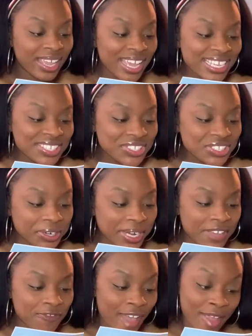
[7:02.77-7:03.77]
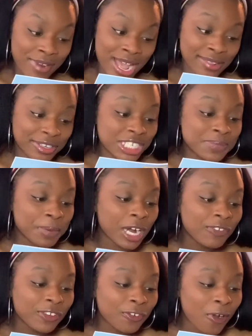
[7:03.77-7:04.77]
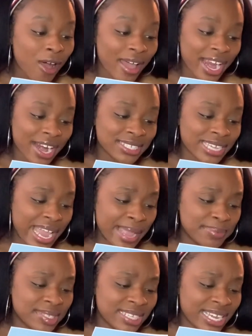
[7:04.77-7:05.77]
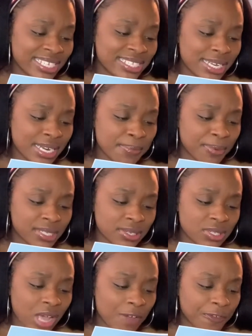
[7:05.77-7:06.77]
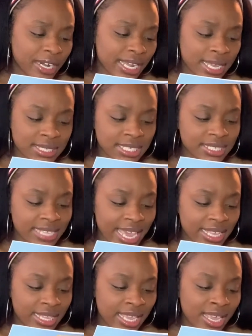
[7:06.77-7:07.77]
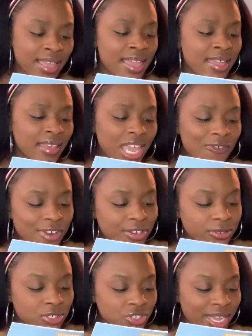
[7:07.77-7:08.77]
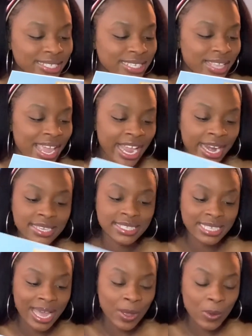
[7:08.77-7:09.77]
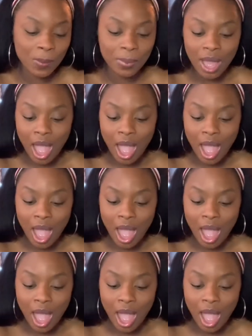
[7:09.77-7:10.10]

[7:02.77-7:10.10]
It's thirty-five dollars, perfect for all hair types. The extended bristles offer easy detangling and reduce stress to the hair and scalp.